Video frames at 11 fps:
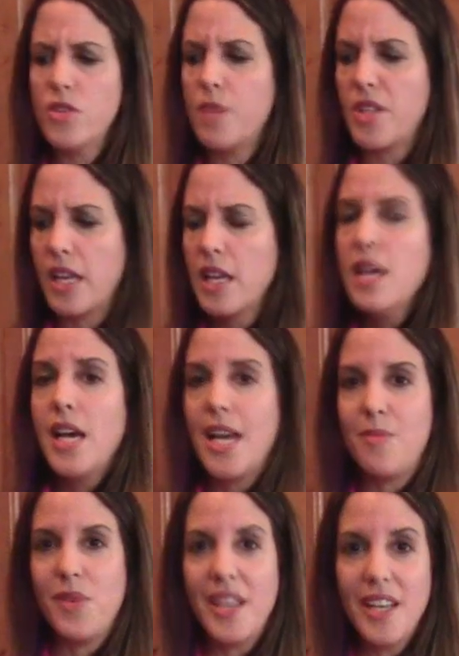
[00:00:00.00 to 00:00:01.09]
something, I
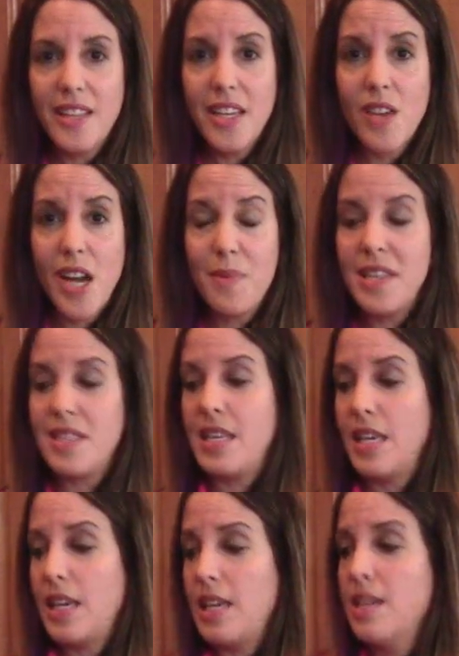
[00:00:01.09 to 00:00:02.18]
immediately grab the
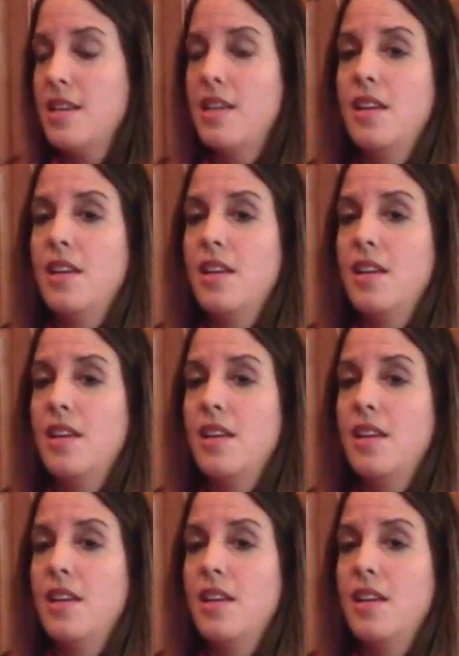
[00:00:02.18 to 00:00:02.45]
tea.